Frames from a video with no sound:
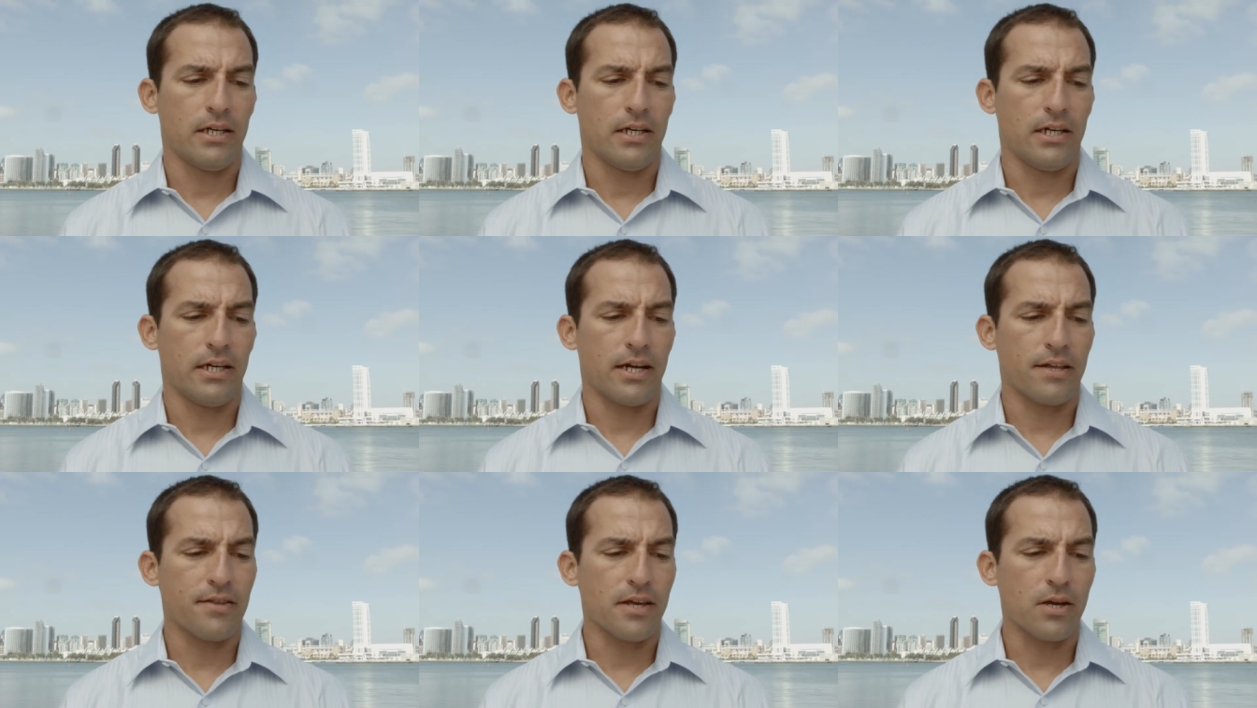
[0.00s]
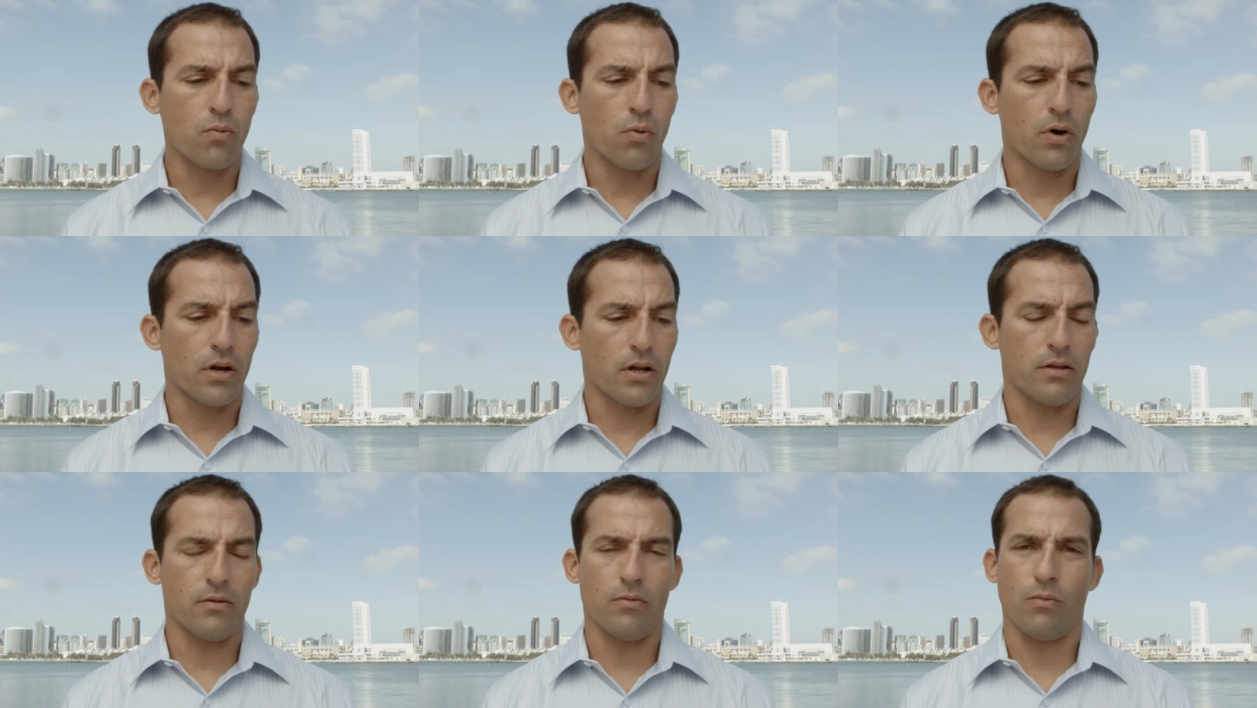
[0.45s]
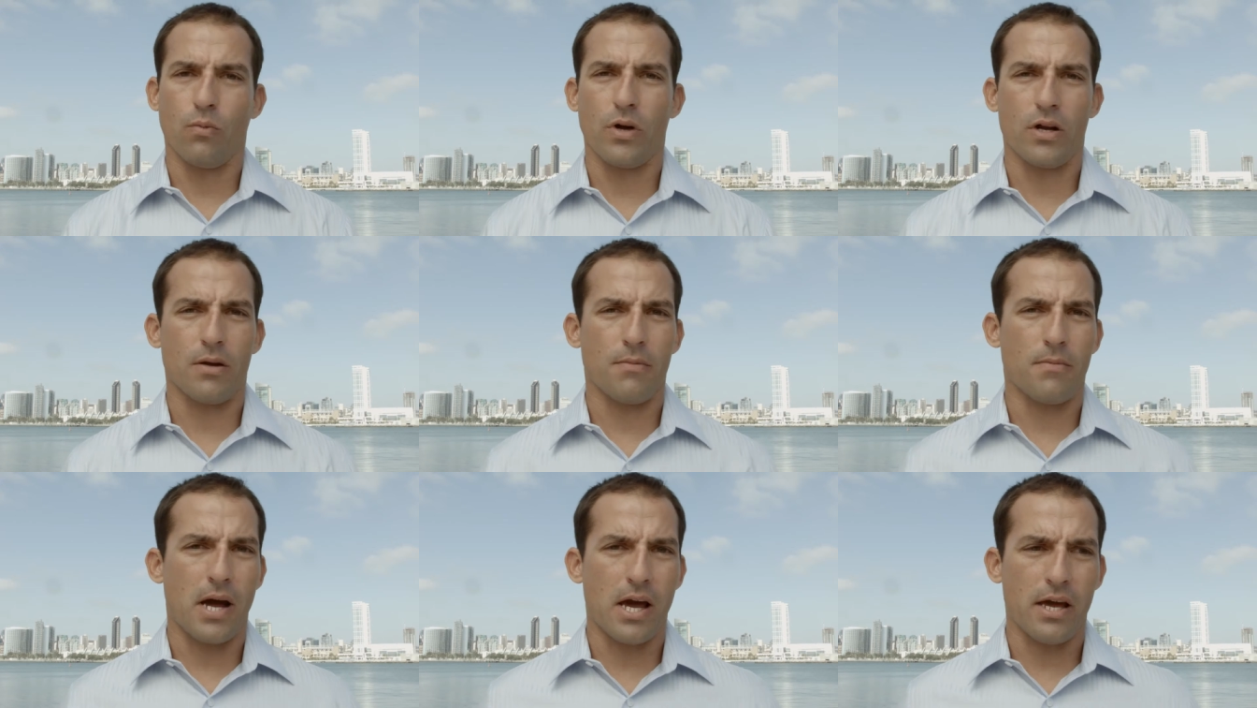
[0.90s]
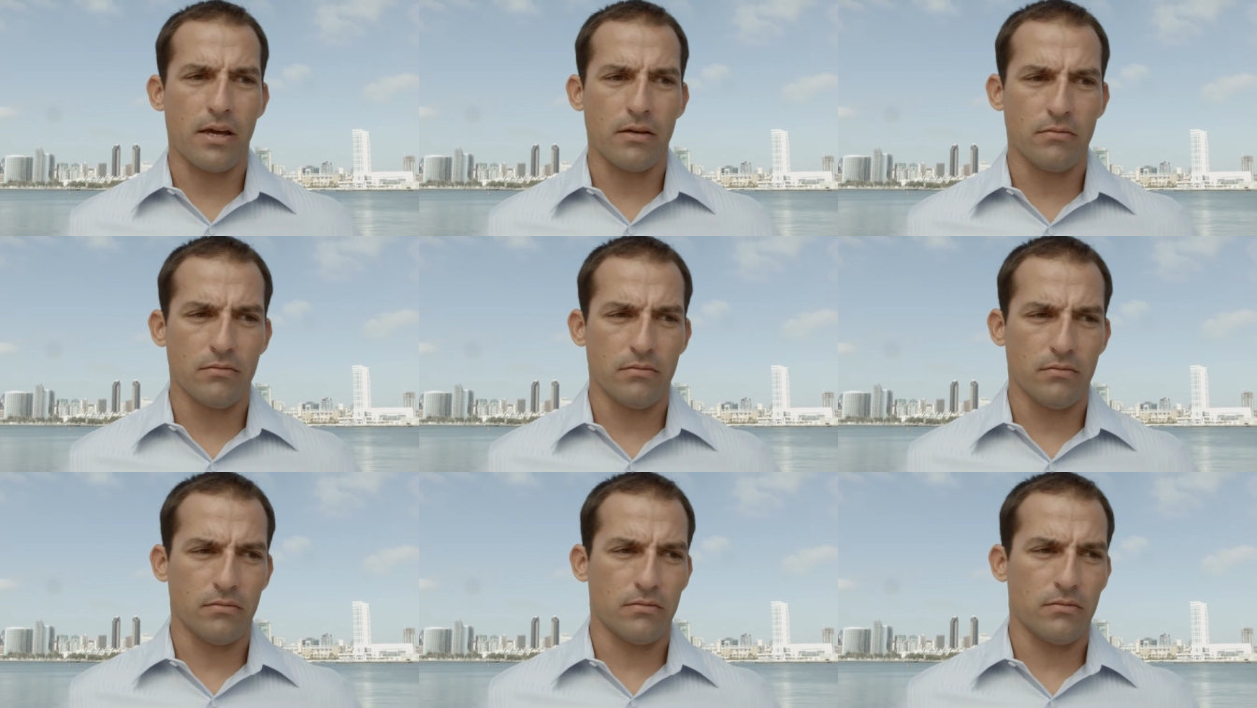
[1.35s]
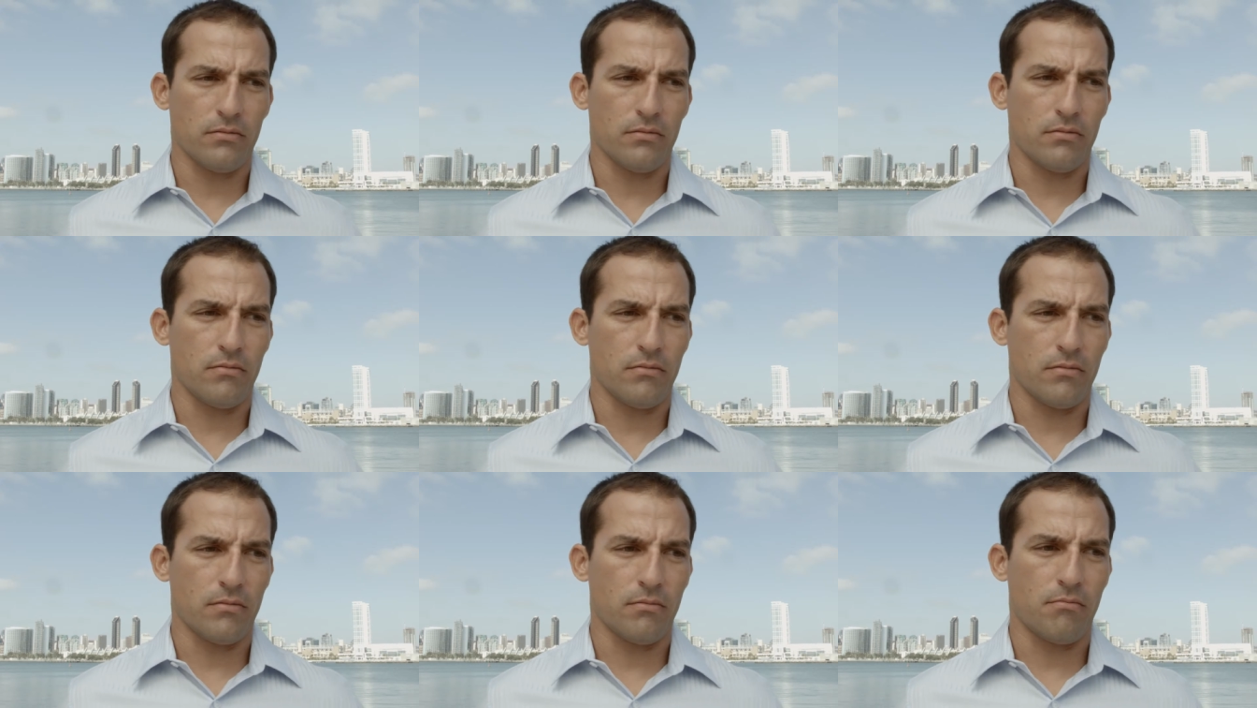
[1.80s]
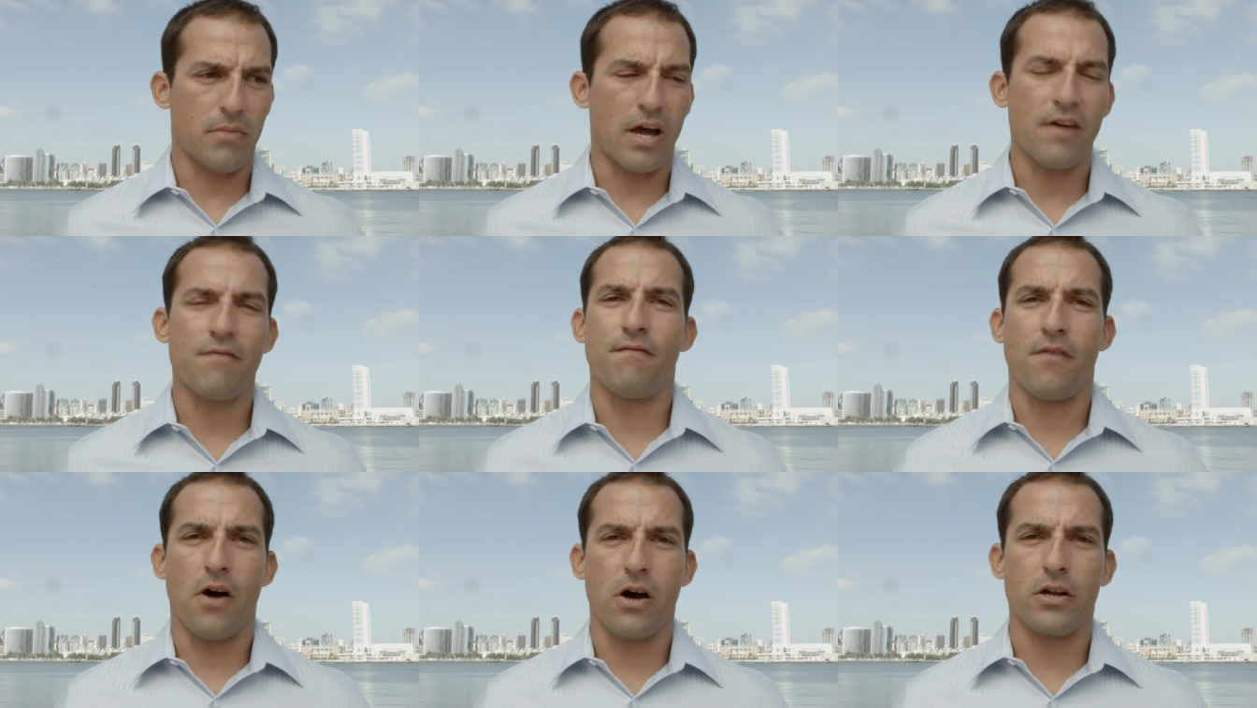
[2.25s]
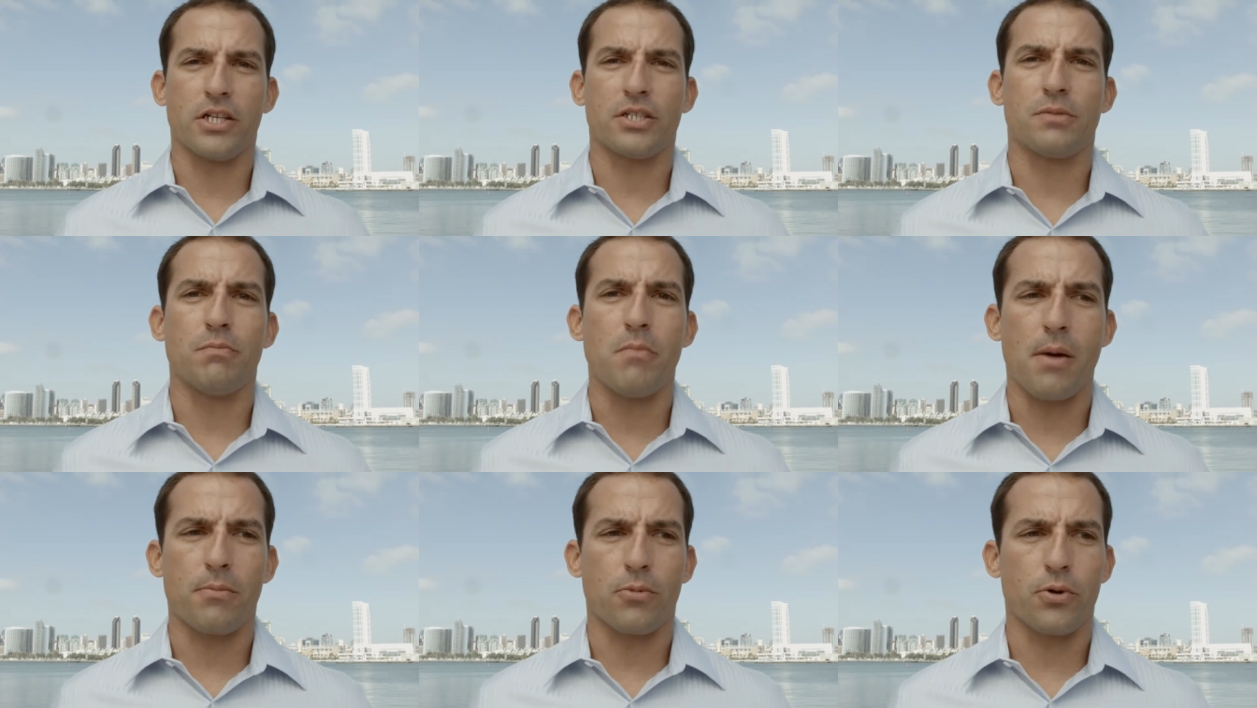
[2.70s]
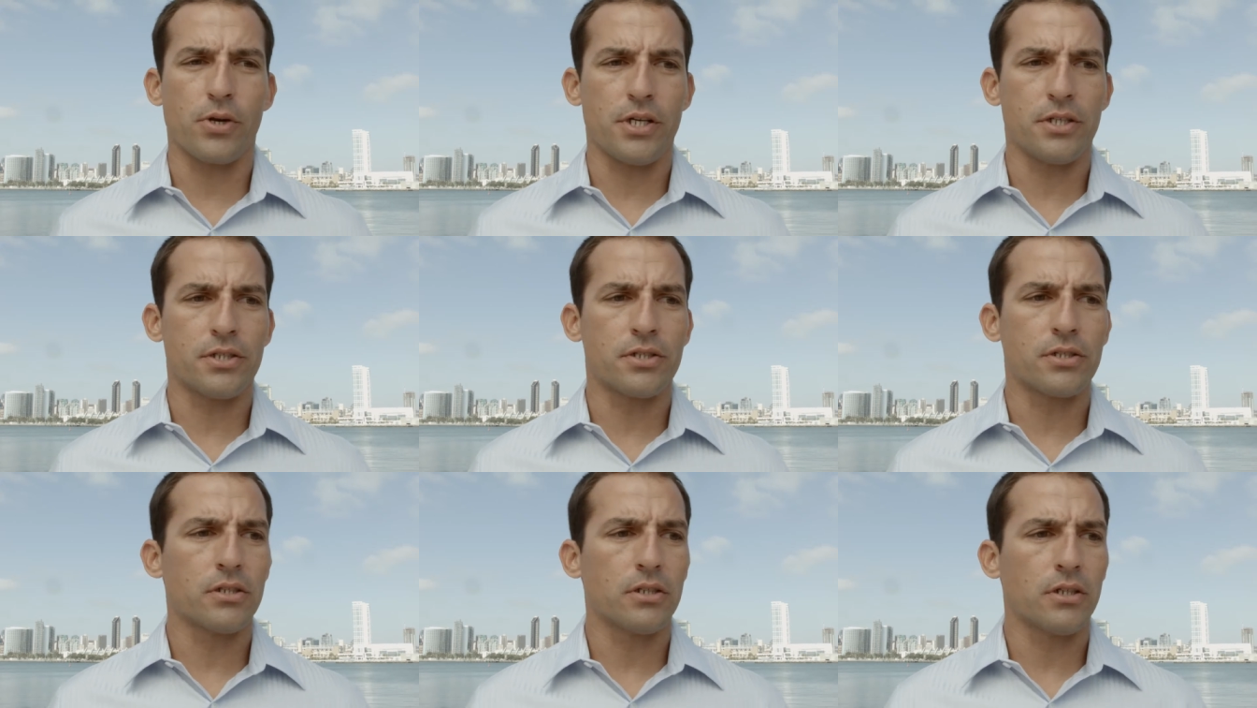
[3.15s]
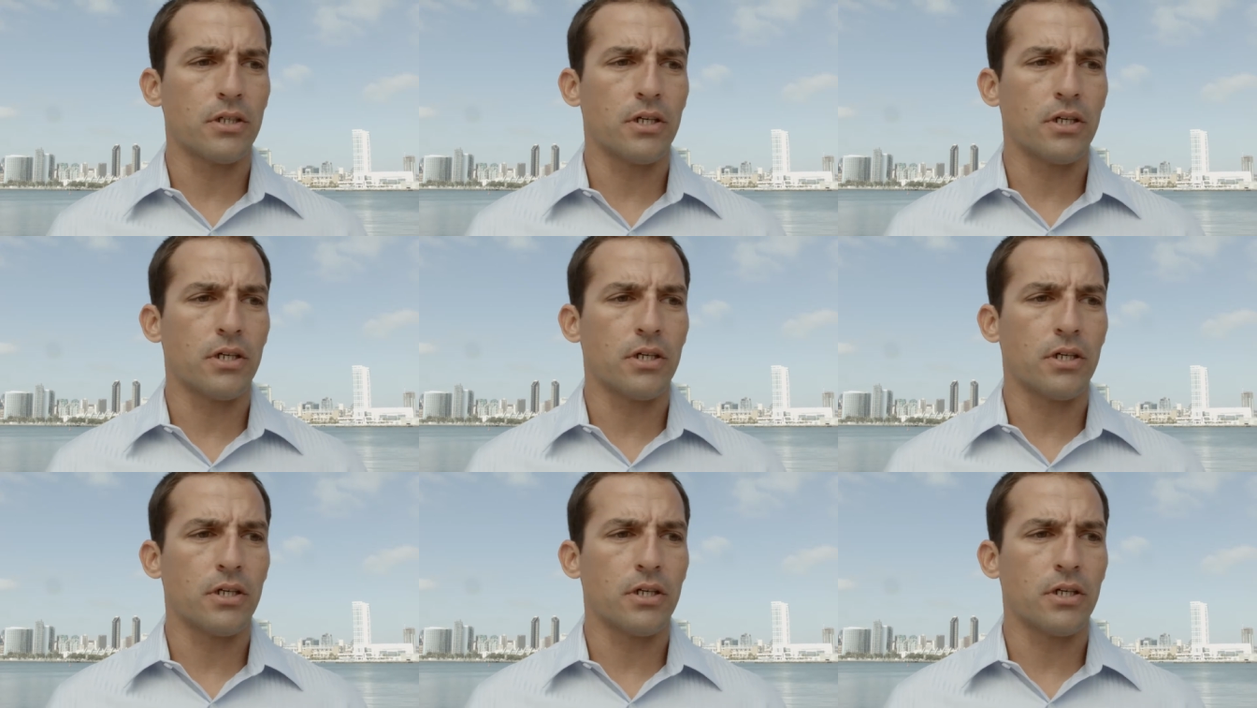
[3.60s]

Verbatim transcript: and I think one of the, one of my my fondest memories